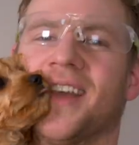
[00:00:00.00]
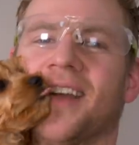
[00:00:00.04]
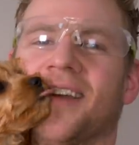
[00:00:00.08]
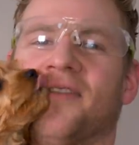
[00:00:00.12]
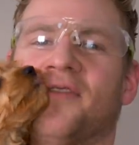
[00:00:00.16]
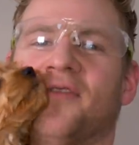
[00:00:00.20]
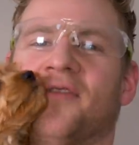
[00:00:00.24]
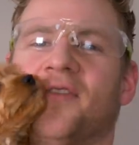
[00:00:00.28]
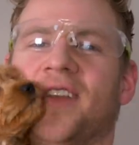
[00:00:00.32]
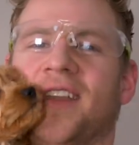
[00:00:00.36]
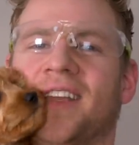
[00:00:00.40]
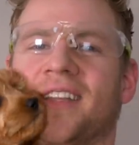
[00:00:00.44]
a
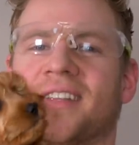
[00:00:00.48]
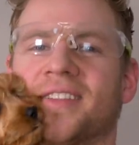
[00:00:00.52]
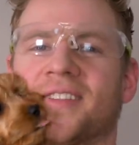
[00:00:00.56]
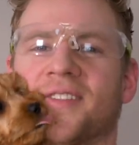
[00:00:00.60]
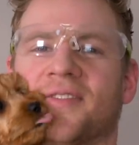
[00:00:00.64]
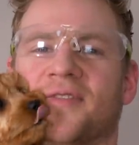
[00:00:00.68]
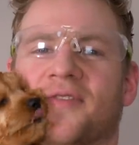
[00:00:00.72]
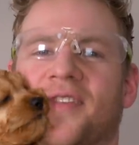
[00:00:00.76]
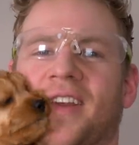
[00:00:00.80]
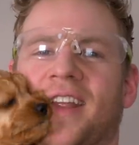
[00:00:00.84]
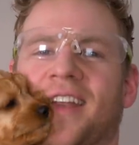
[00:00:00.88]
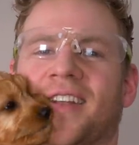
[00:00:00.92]
fierce
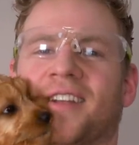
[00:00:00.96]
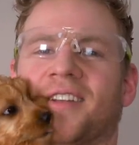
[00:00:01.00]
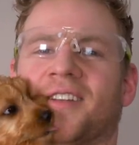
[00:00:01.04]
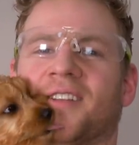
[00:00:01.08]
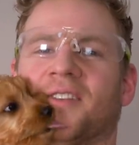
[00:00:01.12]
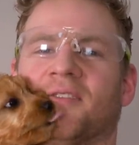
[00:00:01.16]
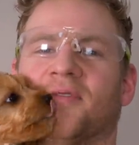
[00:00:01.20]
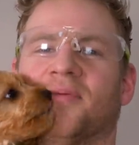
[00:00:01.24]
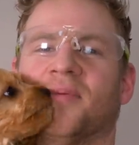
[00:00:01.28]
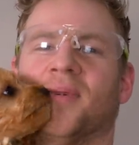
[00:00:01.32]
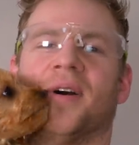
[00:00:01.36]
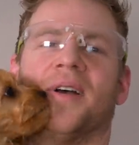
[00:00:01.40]

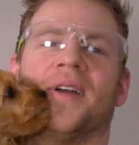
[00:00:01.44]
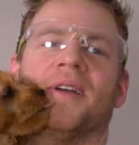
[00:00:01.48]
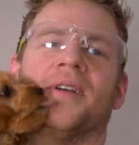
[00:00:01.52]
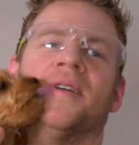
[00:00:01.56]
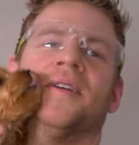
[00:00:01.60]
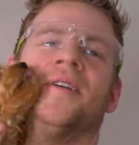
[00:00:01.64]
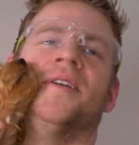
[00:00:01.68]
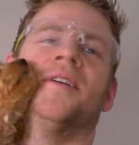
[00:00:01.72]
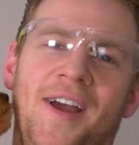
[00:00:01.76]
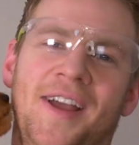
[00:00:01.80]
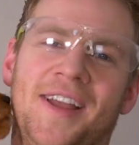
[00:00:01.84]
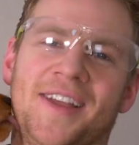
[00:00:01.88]
defendant of mine.
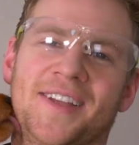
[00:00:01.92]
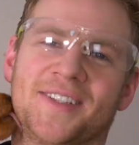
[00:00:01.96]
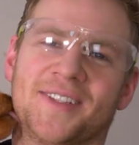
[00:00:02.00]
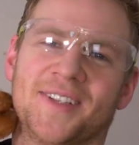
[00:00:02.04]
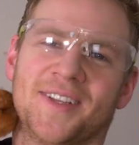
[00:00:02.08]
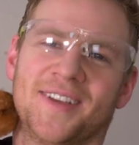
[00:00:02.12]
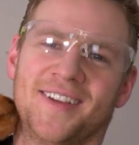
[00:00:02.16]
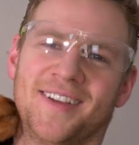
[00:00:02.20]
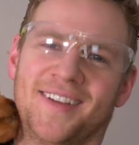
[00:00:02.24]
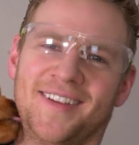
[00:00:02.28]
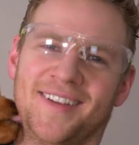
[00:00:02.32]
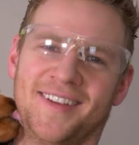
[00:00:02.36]
I, as
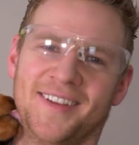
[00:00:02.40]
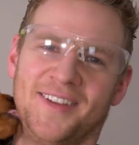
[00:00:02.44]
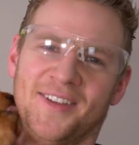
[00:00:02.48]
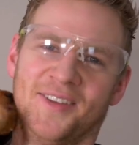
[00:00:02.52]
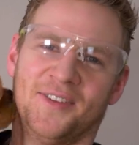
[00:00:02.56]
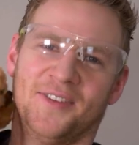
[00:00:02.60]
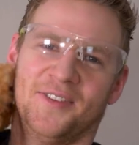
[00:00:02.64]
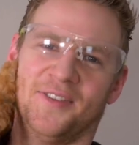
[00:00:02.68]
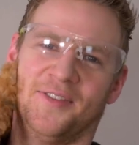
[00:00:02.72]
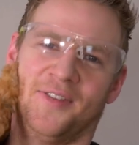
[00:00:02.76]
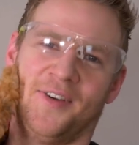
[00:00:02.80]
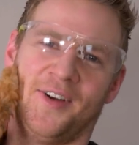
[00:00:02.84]
a
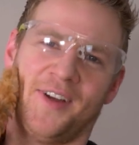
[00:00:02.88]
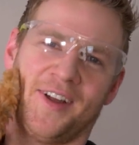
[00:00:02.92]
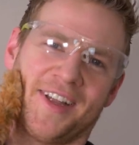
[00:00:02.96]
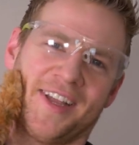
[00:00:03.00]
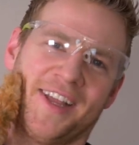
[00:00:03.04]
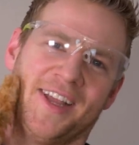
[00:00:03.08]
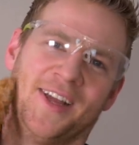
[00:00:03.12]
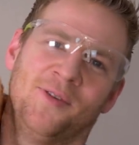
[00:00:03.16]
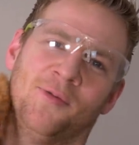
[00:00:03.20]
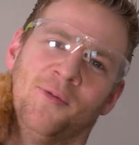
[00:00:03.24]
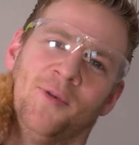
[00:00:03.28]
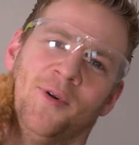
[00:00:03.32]

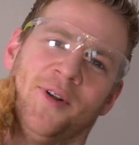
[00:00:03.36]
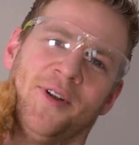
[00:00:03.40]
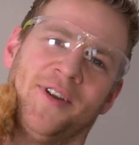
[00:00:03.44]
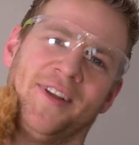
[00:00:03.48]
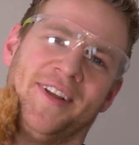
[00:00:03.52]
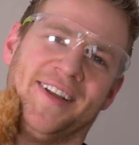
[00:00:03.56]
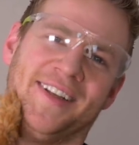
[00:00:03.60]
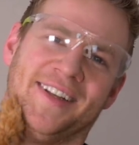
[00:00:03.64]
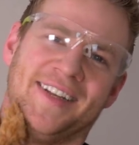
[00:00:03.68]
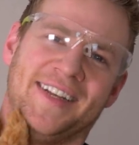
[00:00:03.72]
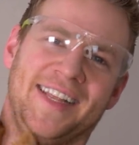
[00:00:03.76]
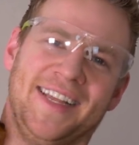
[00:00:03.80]
Viking
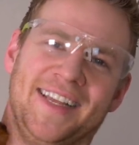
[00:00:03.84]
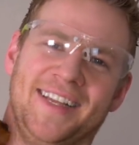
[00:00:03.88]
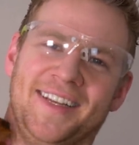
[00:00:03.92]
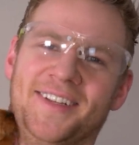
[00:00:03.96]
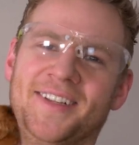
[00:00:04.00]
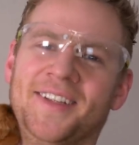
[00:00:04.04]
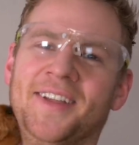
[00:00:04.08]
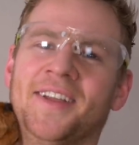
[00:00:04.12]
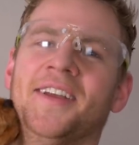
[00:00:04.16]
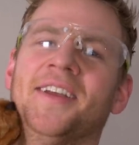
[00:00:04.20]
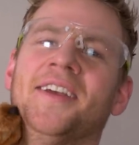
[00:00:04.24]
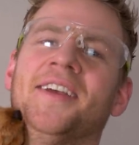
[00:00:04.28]
warrior,
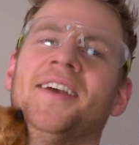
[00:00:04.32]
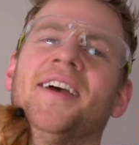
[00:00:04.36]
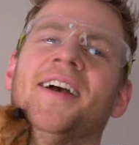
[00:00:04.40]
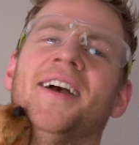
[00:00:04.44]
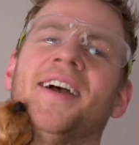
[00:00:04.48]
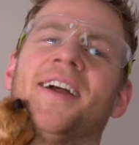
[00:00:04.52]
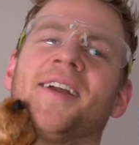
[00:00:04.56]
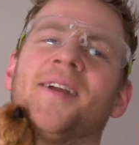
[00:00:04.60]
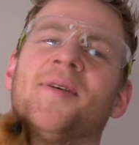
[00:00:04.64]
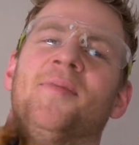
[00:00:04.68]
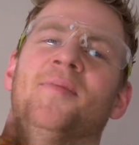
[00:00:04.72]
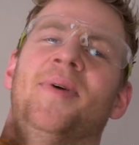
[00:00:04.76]
need
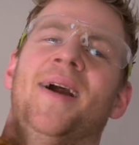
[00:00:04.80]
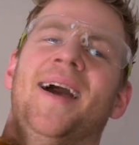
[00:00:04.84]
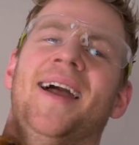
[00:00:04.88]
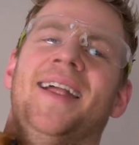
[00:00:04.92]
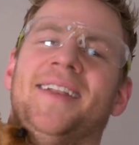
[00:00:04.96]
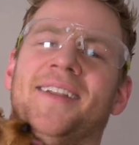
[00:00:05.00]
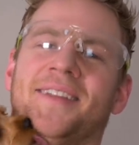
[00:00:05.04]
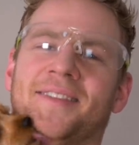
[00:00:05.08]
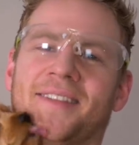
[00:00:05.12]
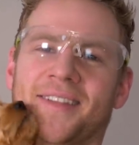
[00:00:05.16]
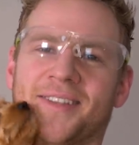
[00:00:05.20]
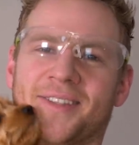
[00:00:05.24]
a
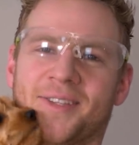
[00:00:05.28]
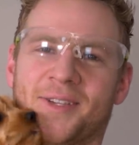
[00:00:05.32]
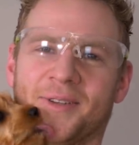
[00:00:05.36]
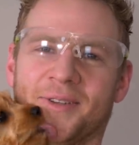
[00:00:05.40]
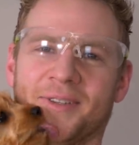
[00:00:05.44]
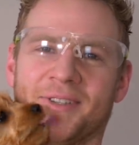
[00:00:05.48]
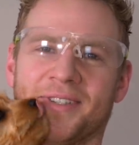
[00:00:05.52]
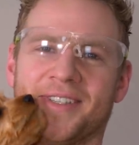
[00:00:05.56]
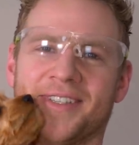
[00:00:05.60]
companion that's going